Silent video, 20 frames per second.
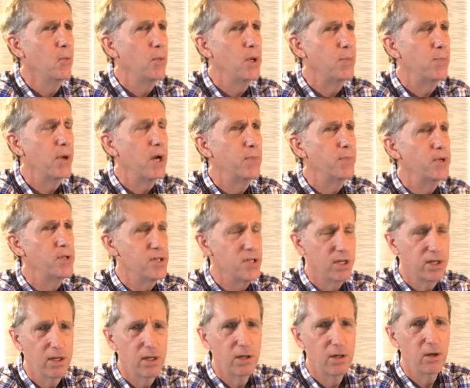We pray
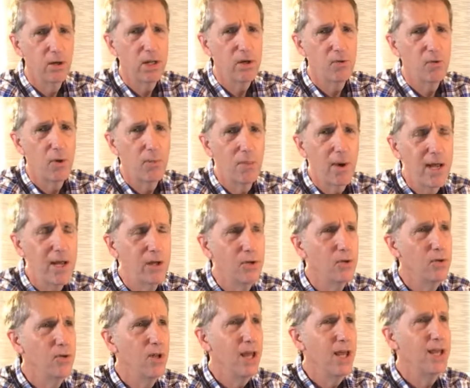particularly for Mike
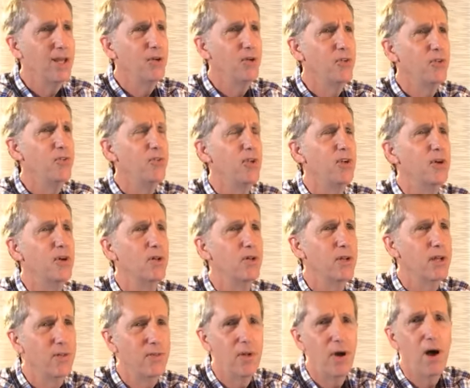Goudet, who's
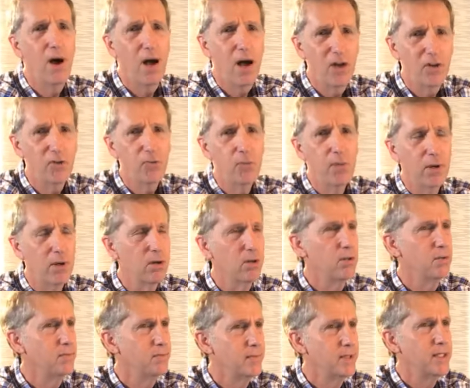still in the
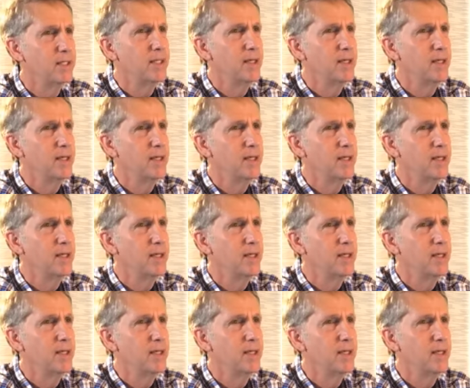hospital.